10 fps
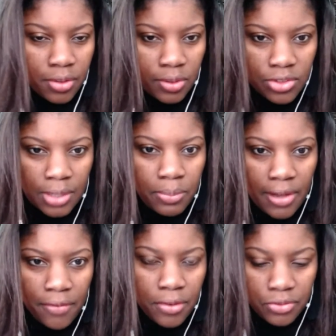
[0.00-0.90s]
some
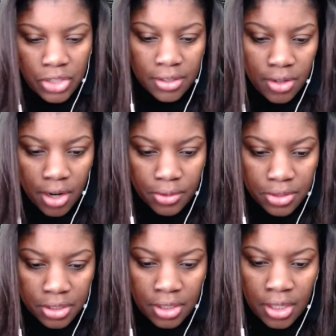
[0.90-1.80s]
level of
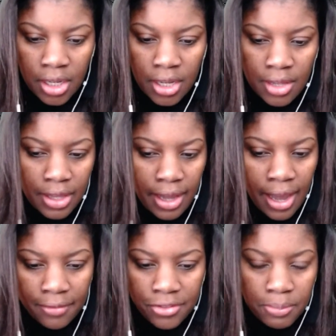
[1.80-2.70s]
technocracy. They
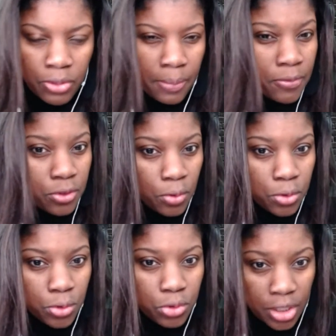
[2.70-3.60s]
have some type of
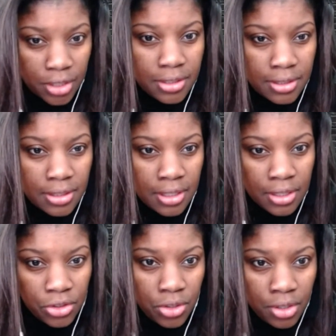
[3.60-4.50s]
social justice
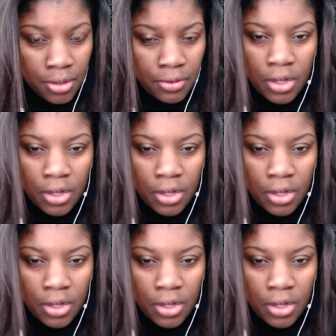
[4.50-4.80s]
initiative.